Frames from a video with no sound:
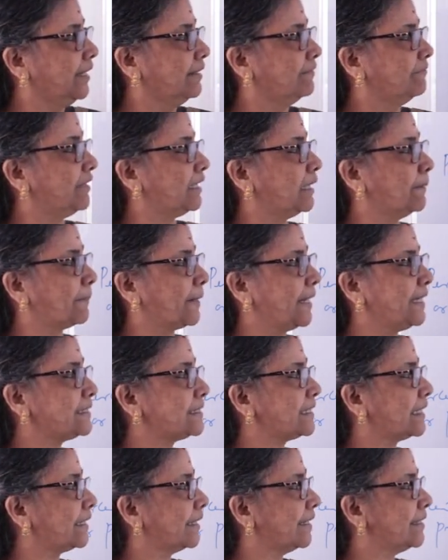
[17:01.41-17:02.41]
When the price
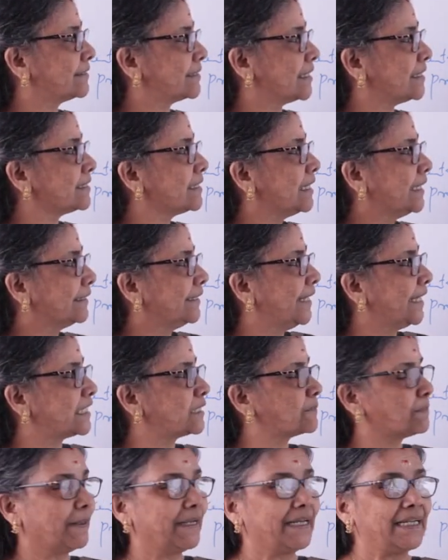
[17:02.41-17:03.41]
decreases, the
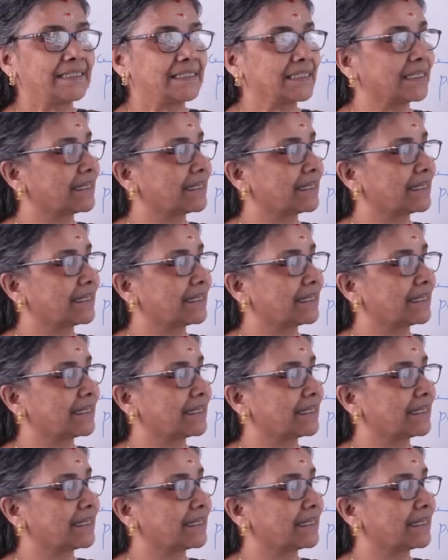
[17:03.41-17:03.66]
expenditure